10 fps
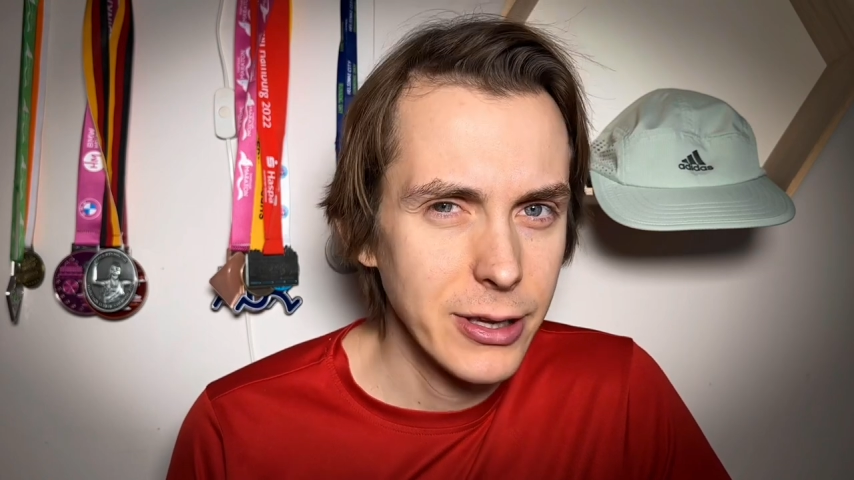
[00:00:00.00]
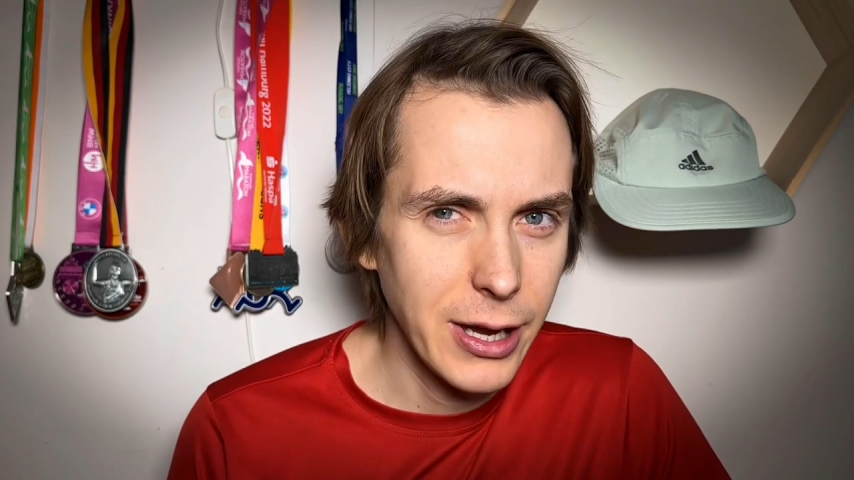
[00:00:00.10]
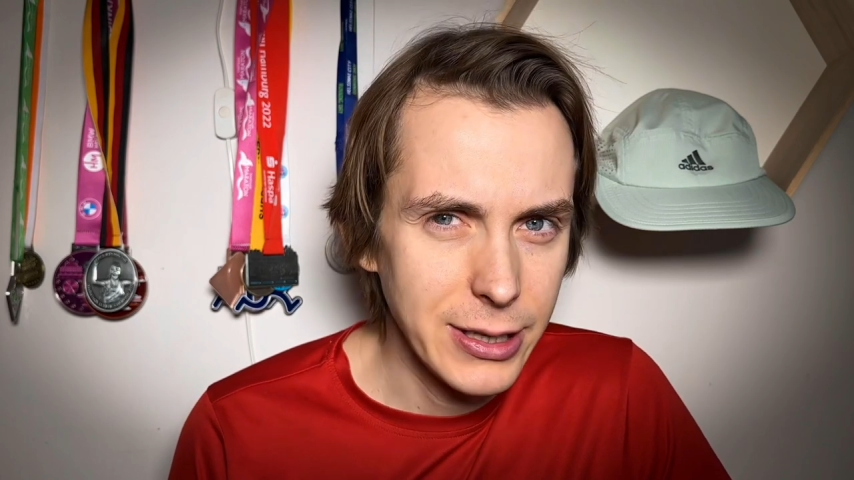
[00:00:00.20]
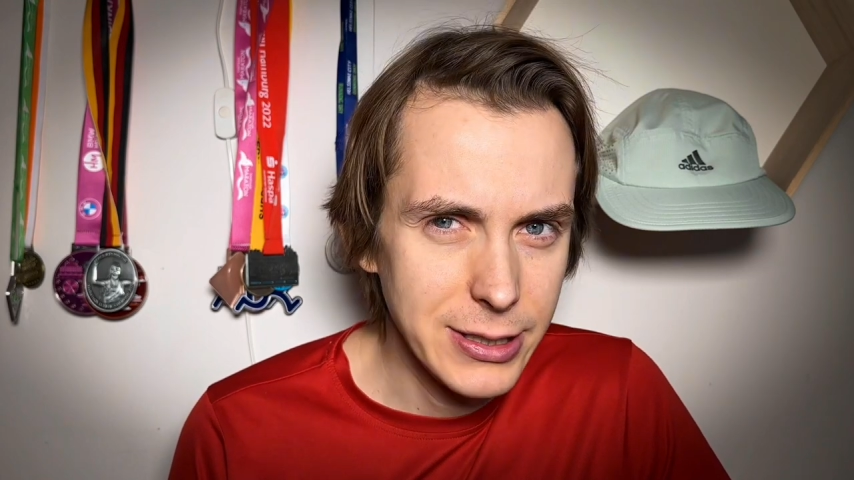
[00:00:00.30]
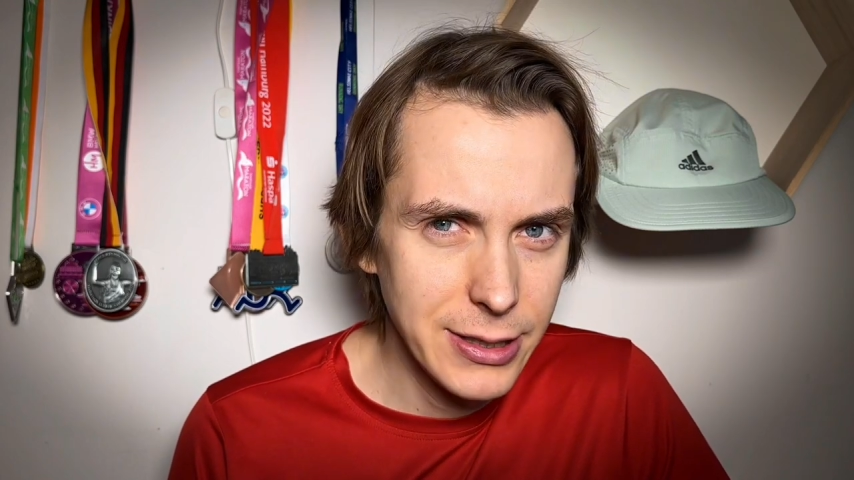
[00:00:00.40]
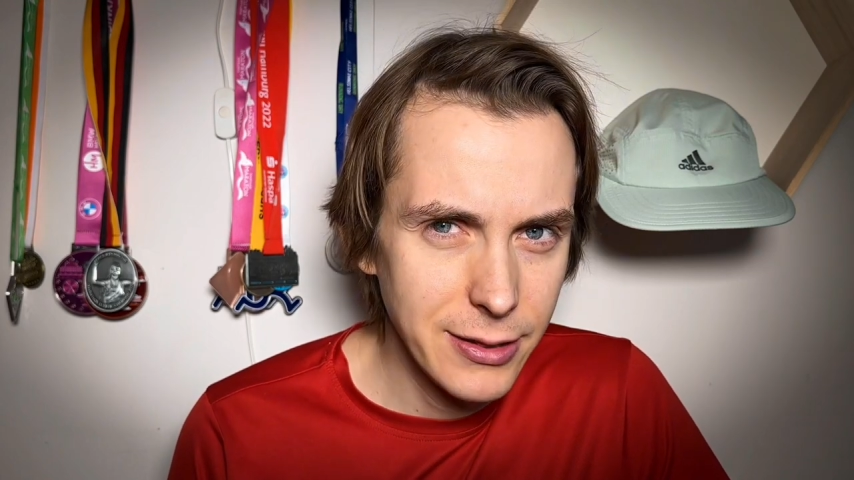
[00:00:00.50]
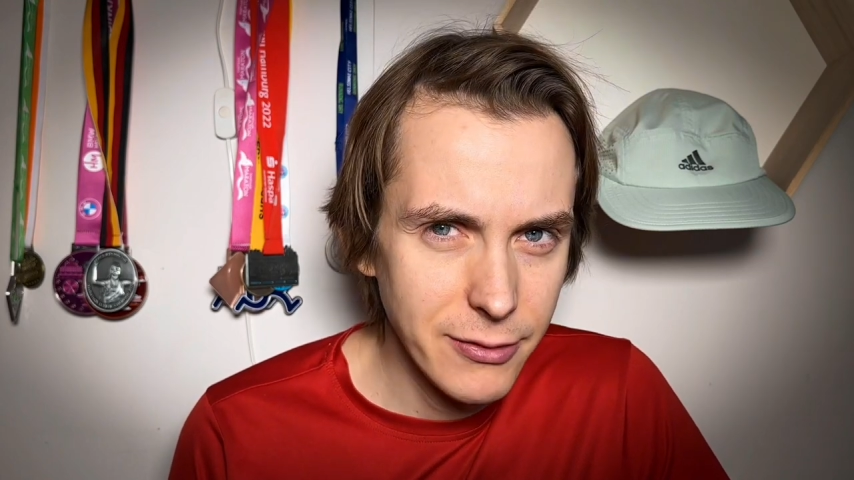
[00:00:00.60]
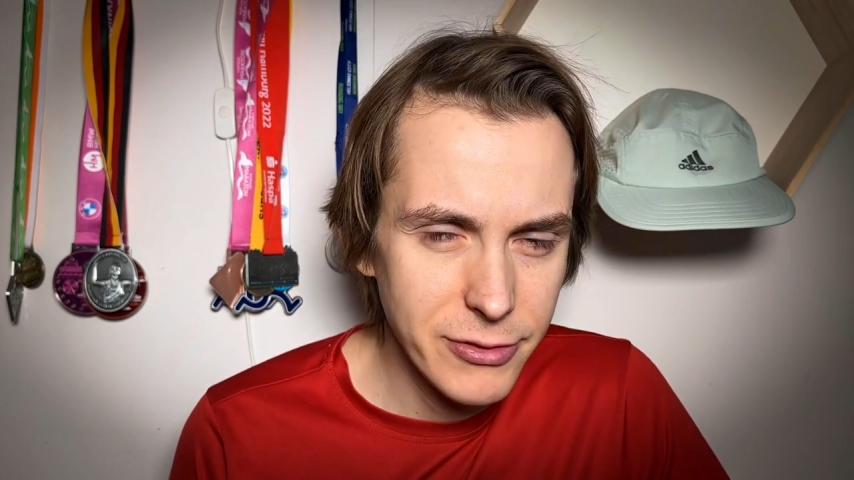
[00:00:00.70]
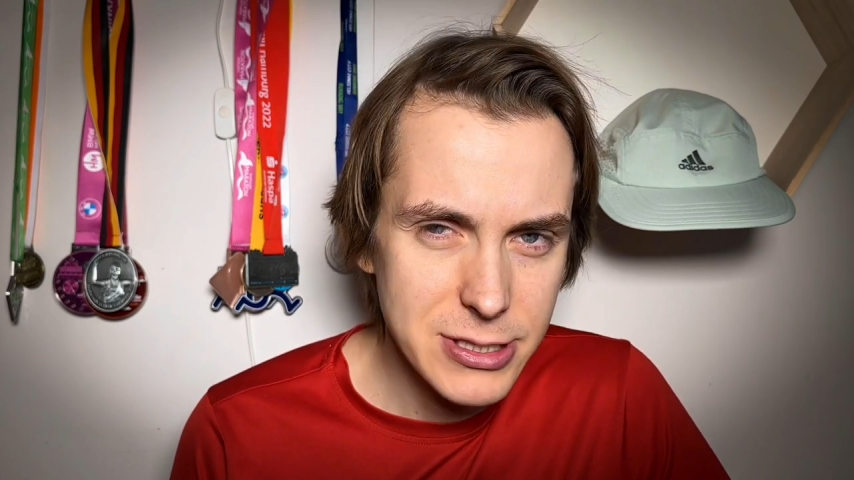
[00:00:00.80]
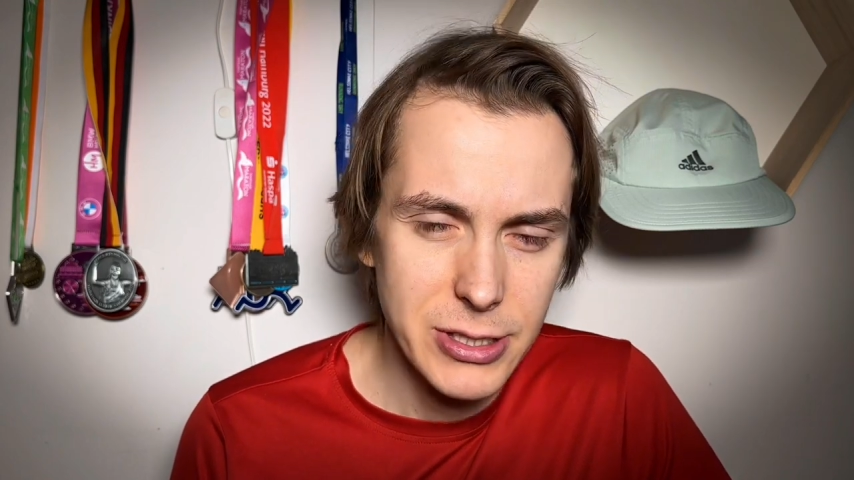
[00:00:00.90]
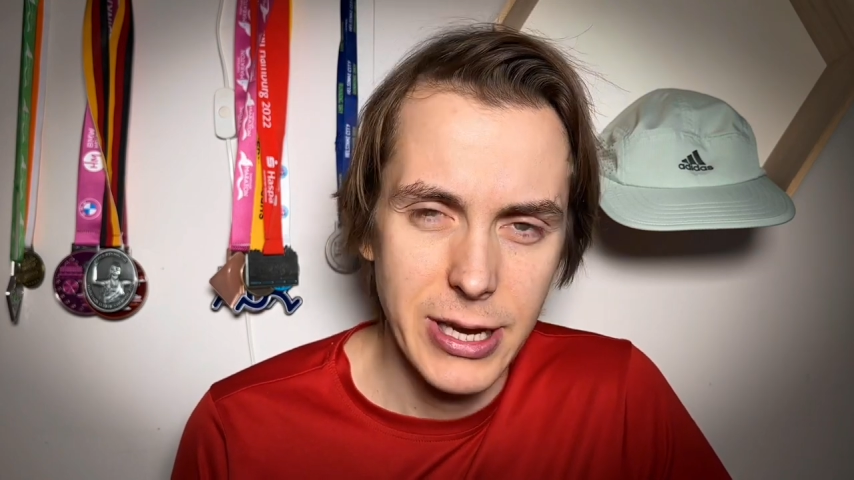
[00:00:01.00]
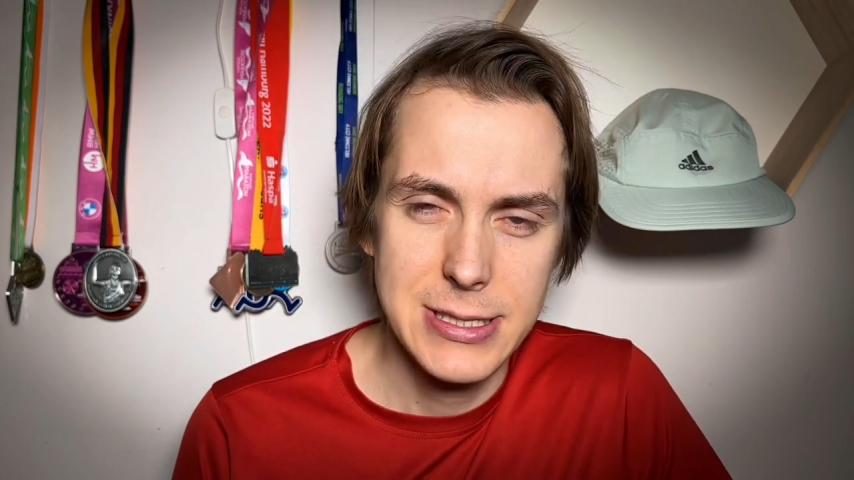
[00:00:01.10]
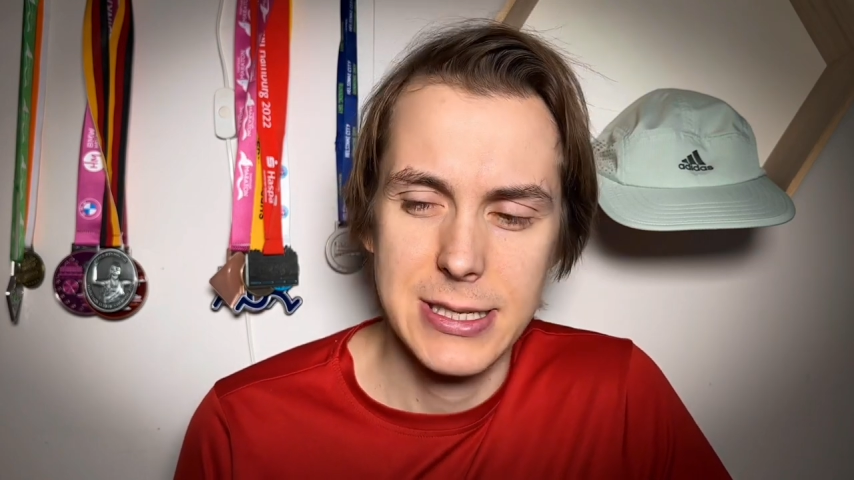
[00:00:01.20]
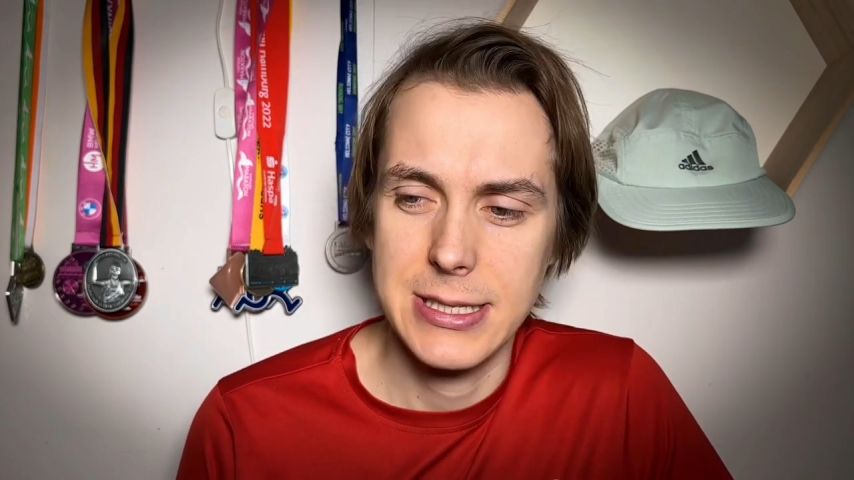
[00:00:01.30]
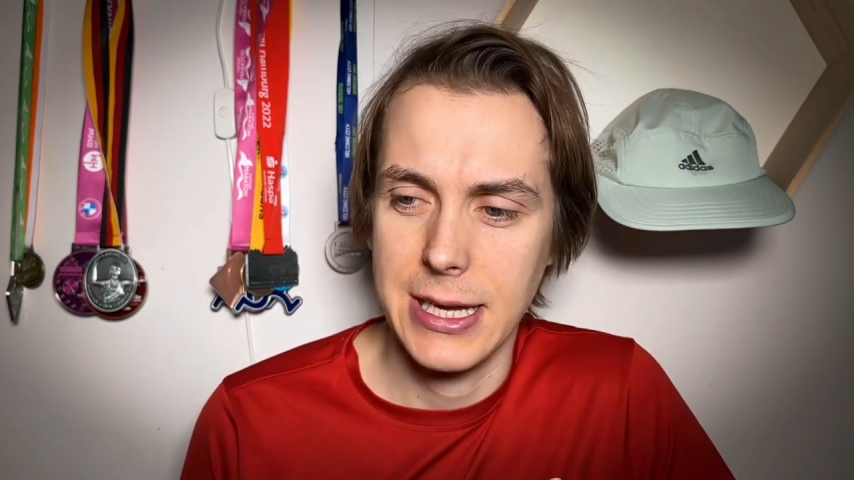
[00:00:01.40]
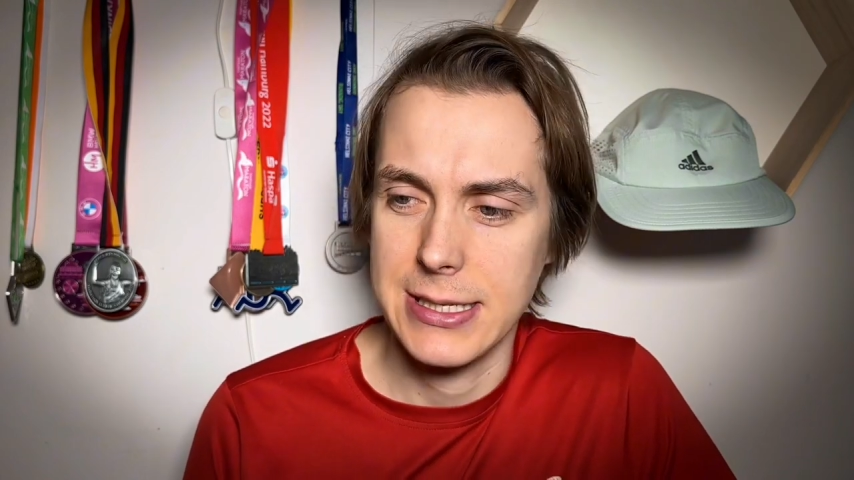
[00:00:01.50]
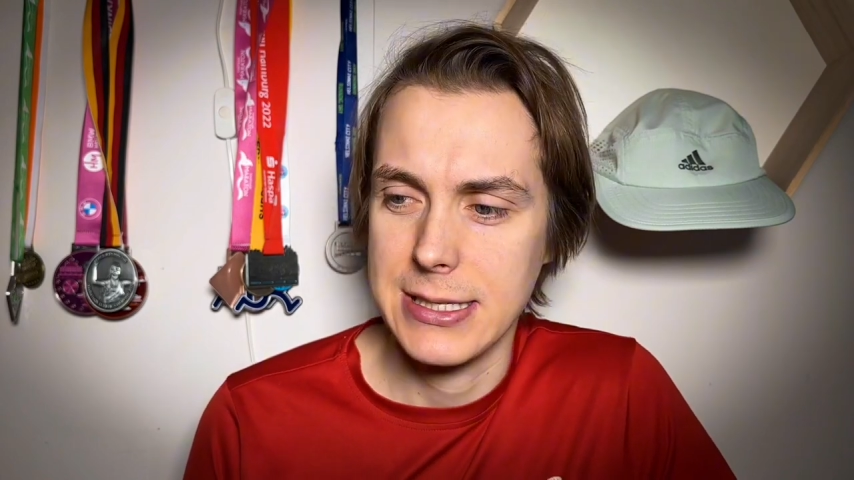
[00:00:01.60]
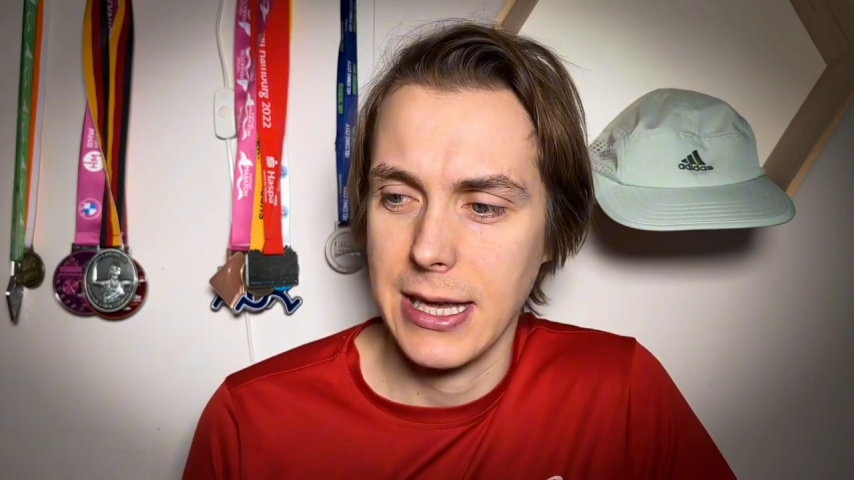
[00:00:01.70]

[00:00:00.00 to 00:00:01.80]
I did the physio exercises,